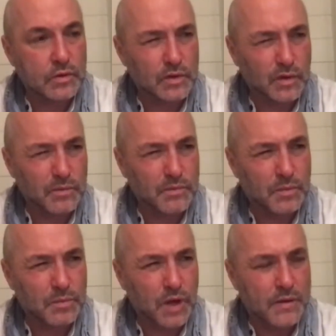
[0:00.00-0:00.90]

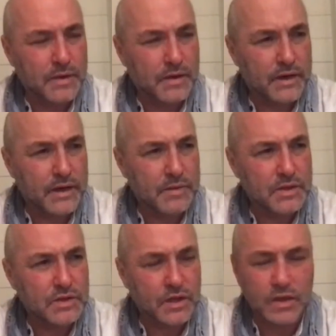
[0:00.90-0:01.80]
the primary
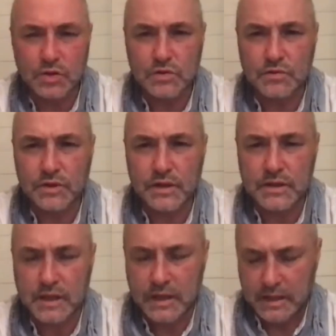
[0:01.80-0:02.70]
image that I used for
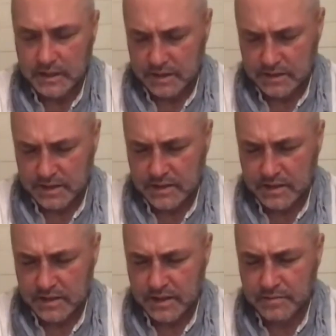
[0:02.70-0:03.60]
this is
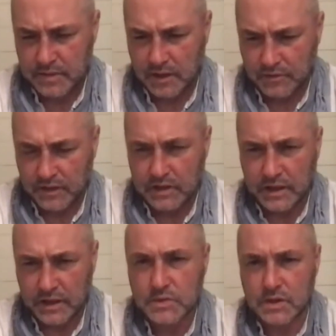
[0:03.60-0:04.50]
that I felt
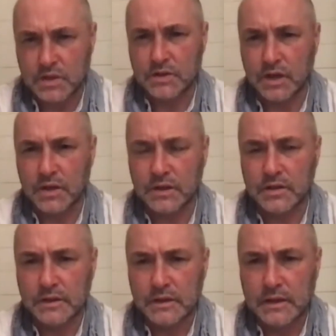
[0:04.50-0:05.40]
like I was a
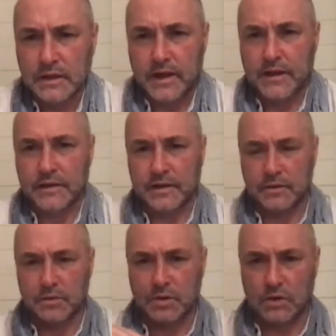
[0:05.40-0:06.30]
conductor, and then
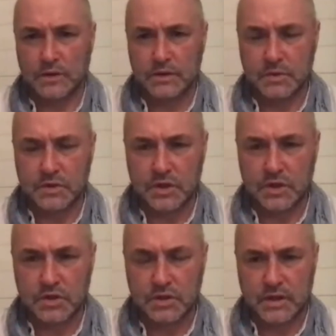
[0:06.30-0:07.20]
there was all these
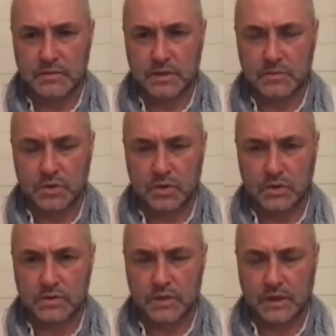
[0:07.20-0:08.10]
musicians that came in with all
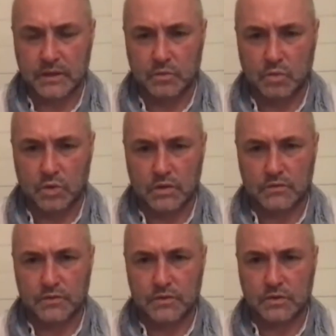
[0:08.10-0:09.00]
these like
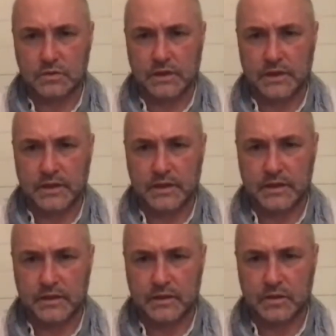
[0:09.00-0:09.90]
wonderful,
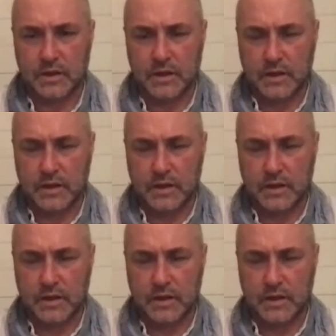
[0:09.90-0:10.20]
you know,